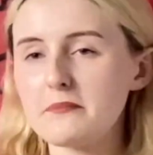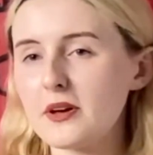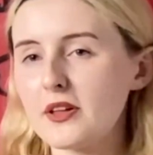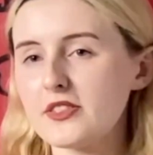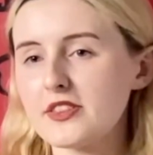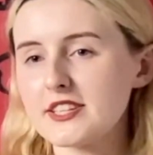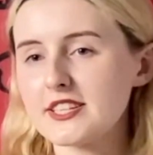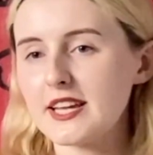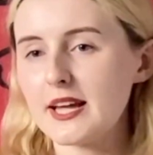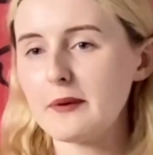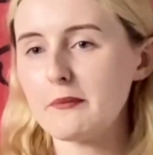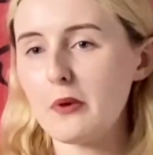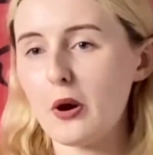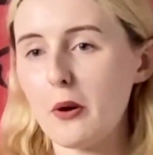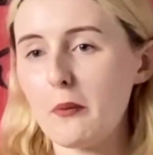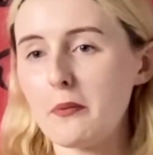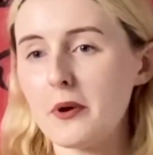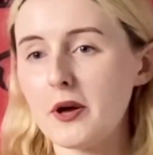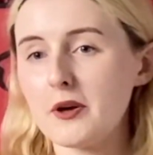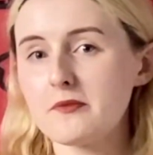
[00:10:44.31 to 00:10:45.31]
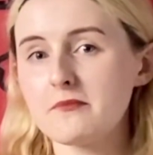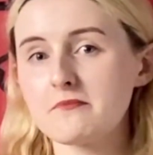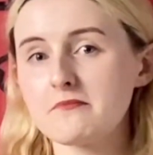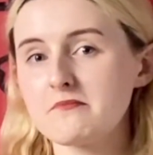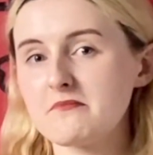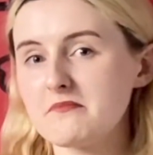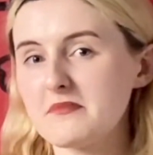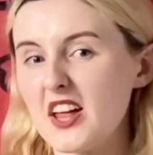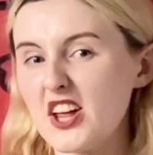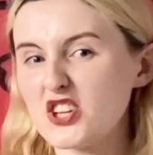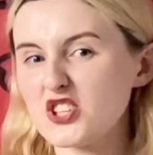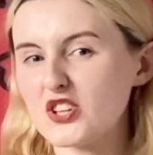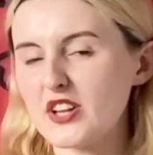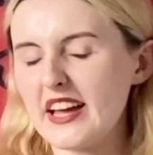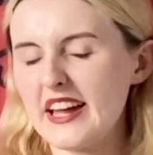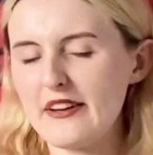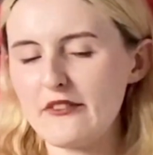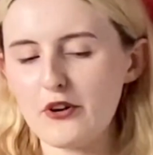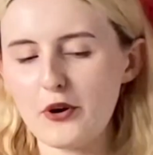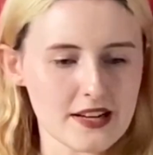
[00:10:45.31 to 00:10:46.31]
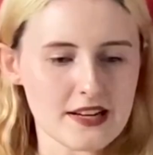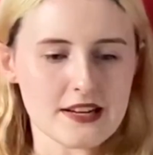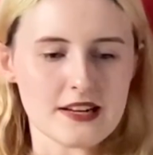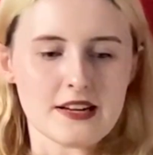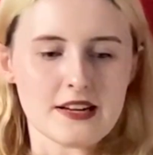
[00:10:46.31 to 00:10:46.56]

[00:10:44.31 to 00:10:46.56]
build the team up, national hero.